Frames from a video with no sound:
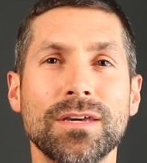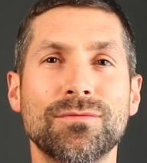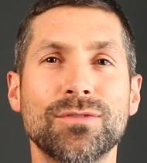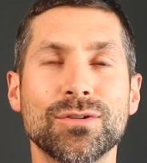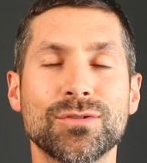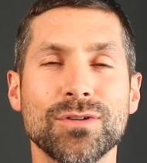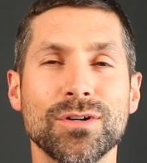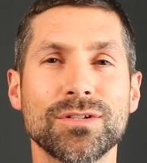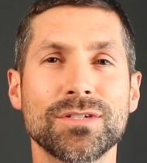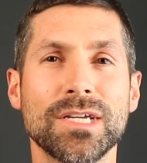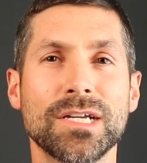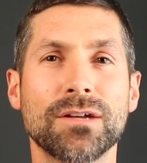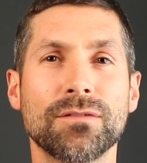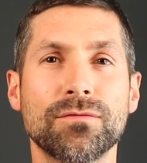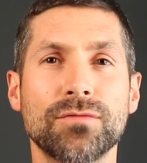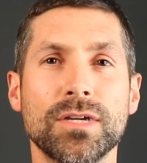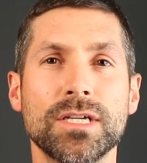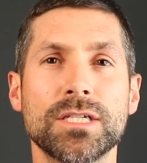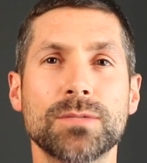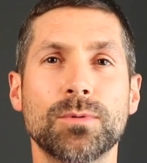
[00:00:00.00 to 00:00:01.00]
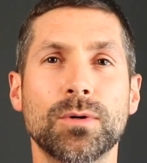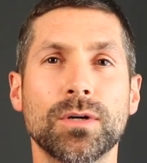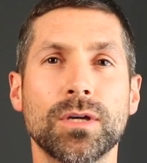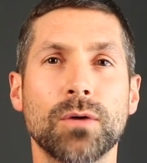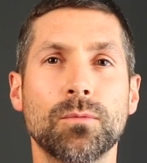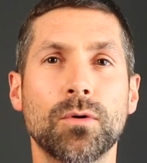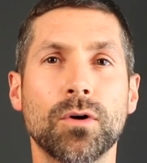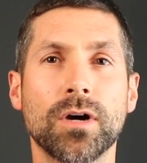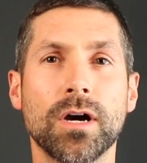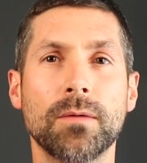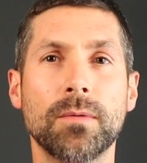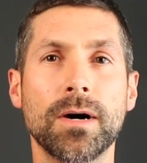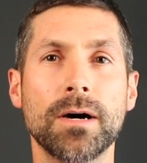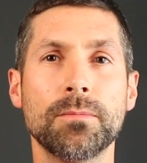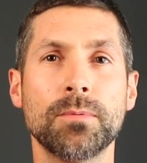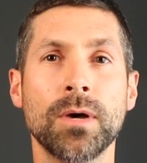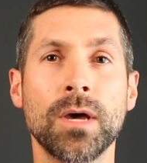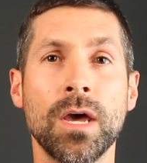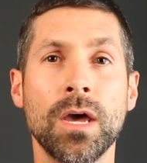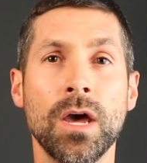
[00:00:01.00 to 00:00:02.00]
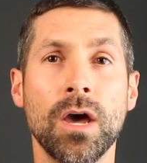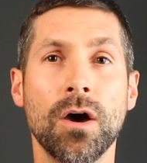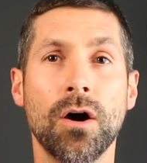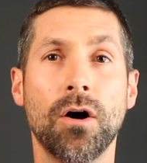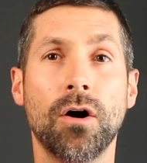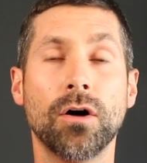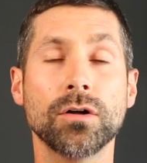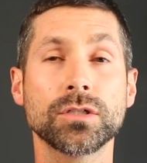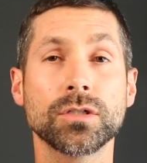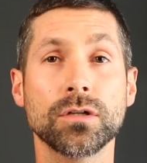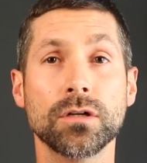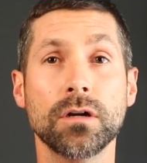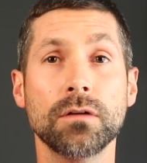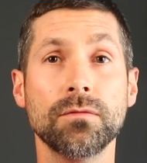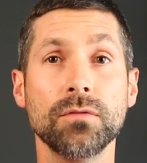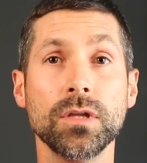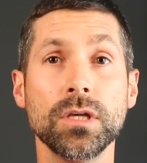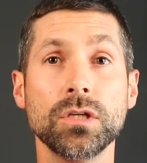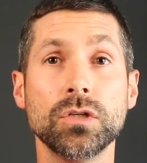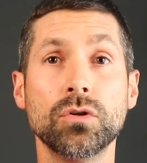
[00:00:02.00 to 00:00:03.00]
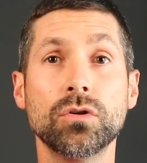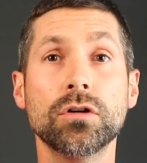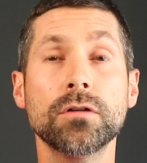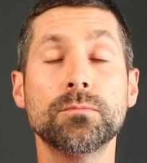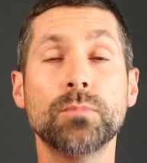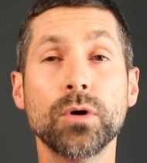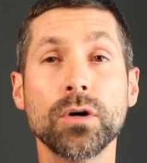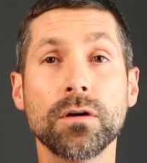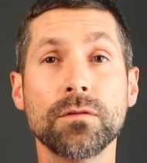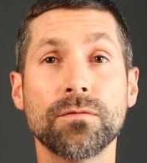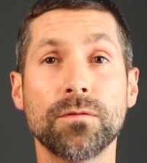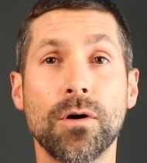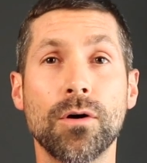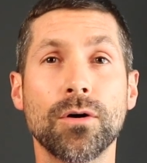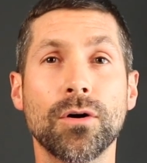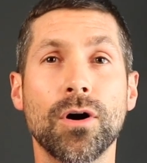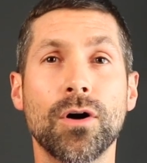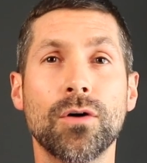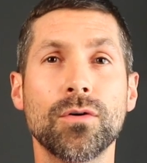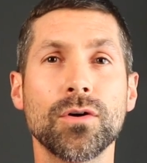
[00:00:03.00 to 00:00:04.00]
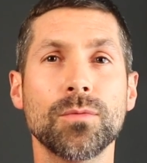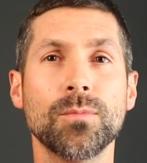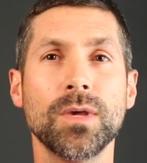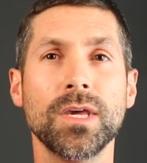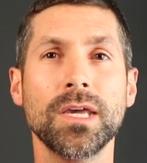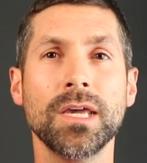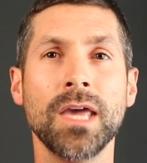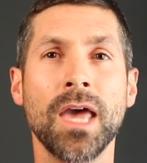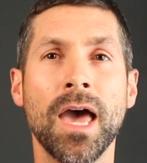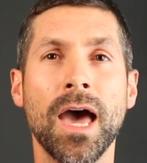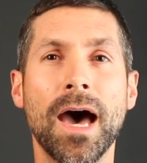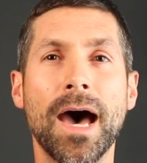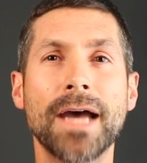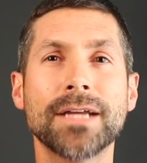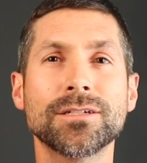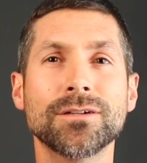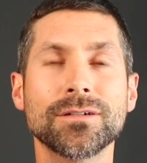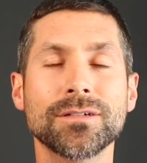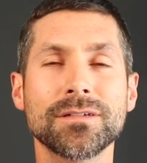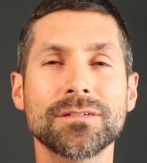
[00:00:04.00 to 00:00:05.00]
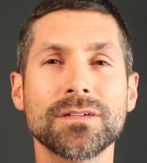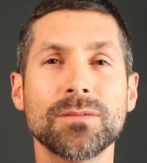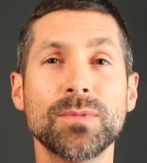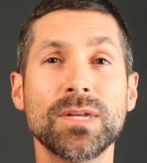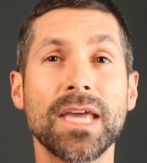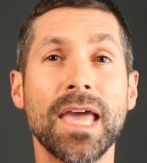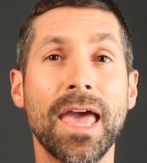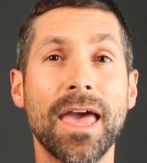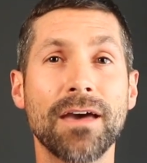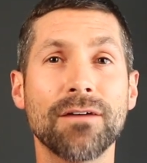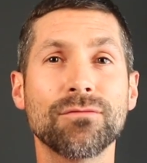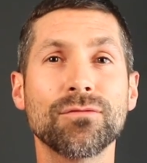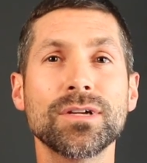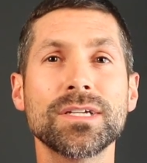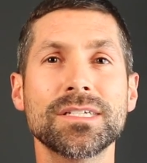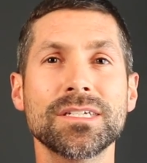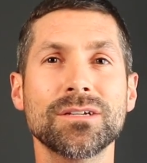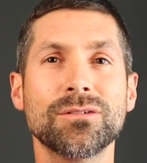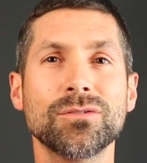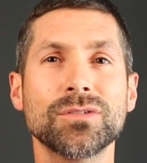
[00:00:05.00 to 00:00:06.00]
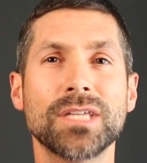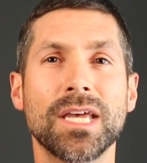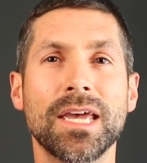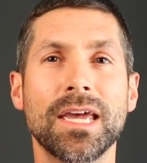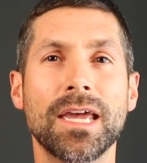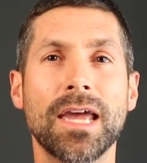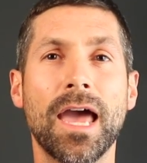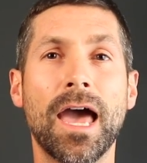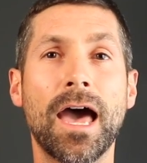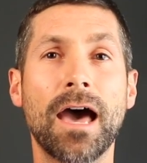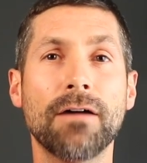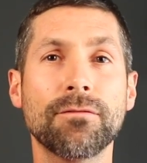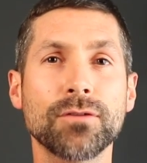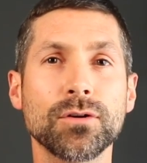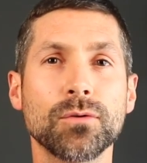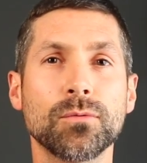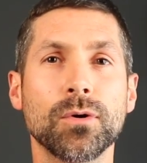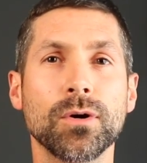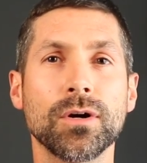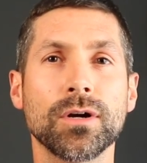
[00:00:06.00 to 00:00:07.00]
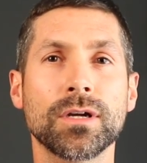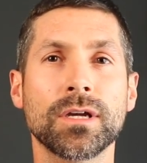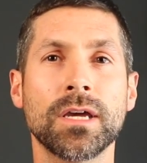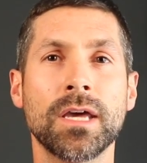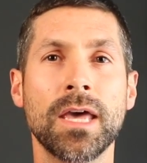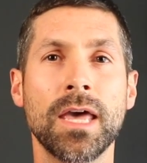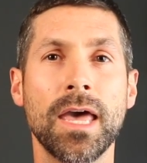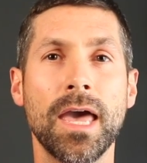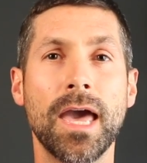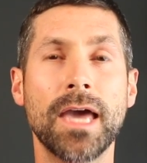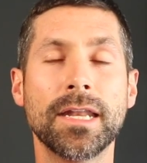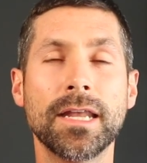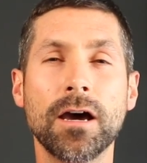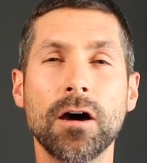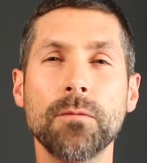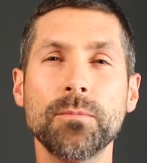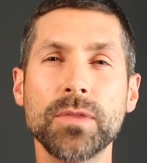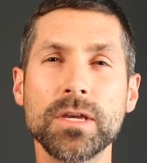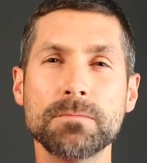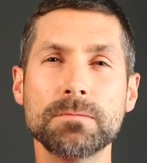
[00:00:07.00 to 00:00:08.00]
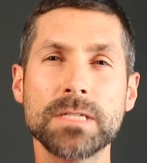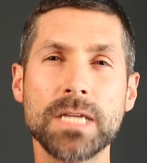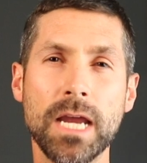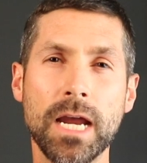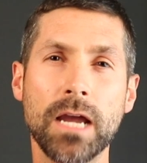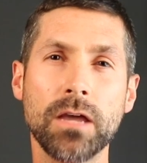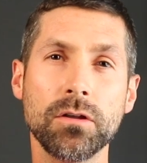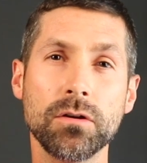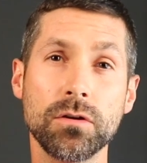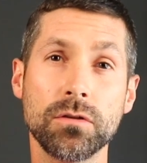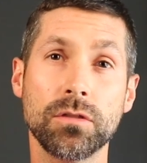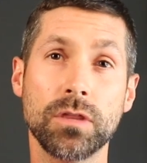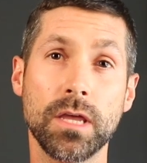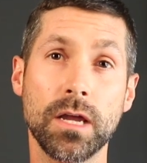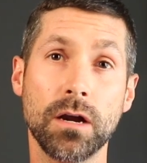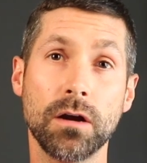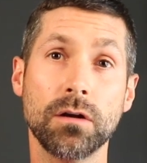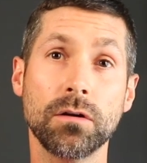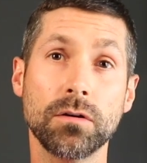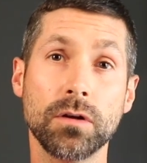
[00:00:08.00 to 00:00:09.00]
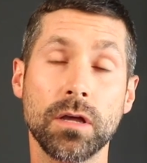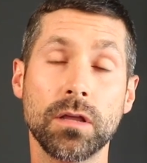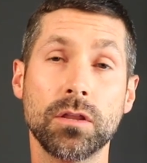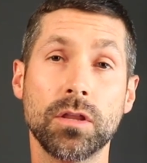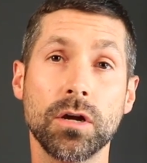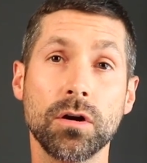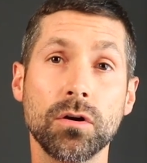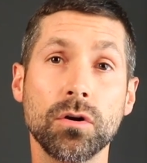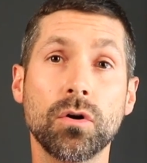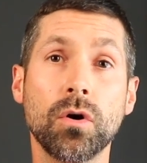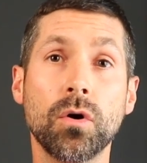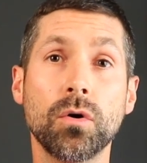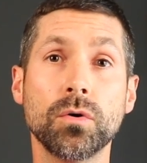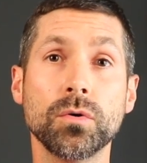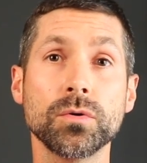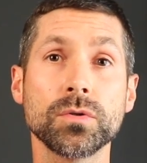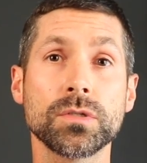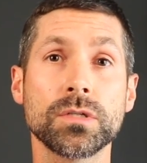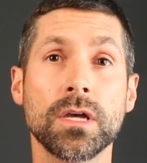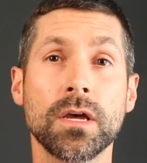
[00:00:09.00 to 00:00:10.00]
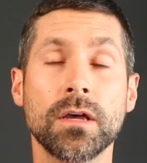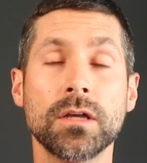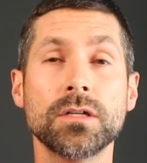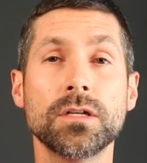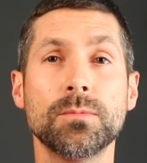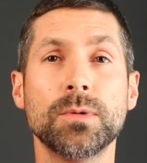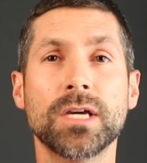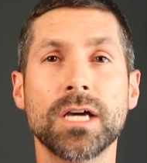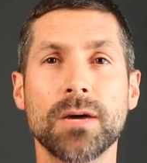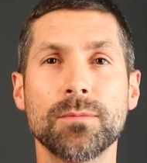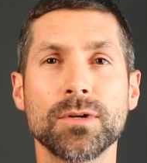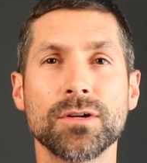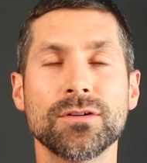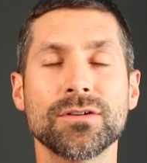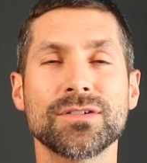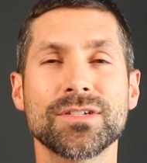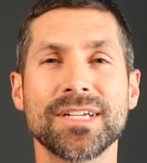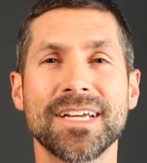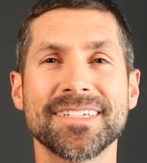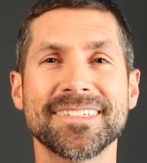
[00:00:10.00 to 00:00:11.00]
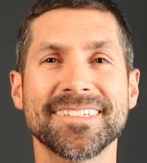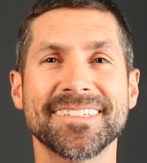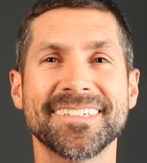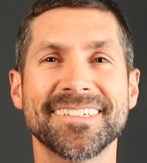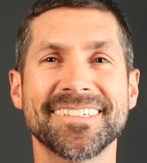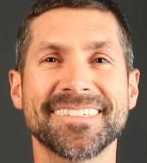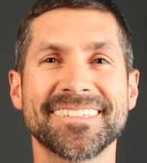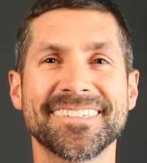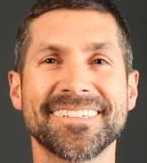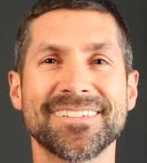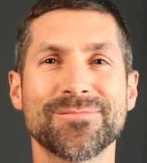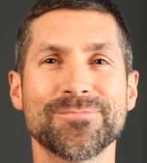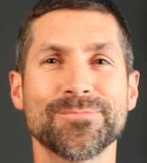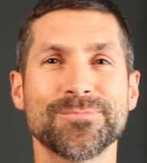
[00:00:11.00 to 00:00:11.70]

If you search that on Facebook, it will come up. Alternatively, you could book a phone call with me. I talk to somebody every single day after work and help them tailor their goals to become a nurse anesthetist.